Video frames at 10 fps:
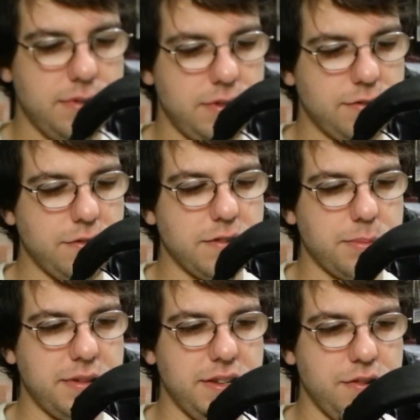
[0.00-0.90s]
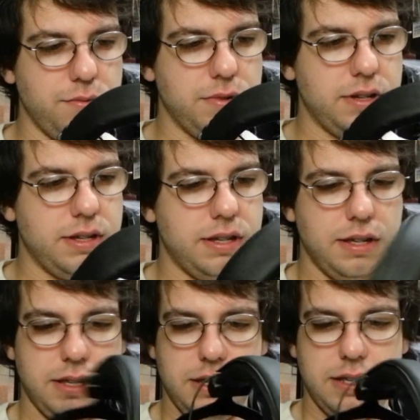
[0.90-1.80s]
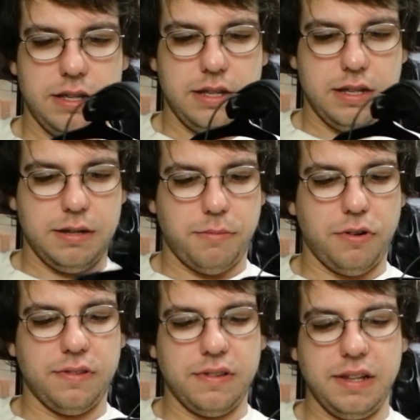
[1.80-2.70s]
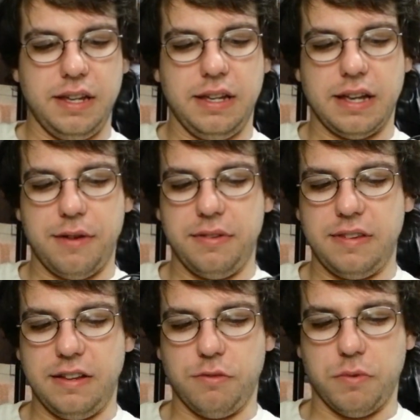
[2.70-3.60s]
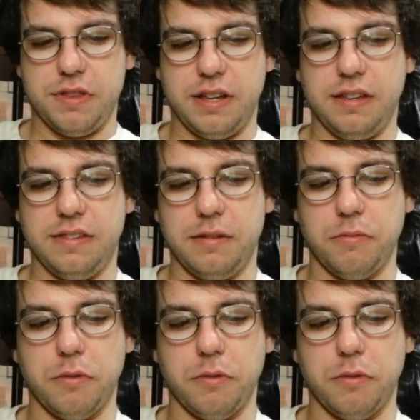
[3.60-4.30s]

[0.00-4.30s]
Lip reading: So it's up to you. Personally, I would say it's worth it because of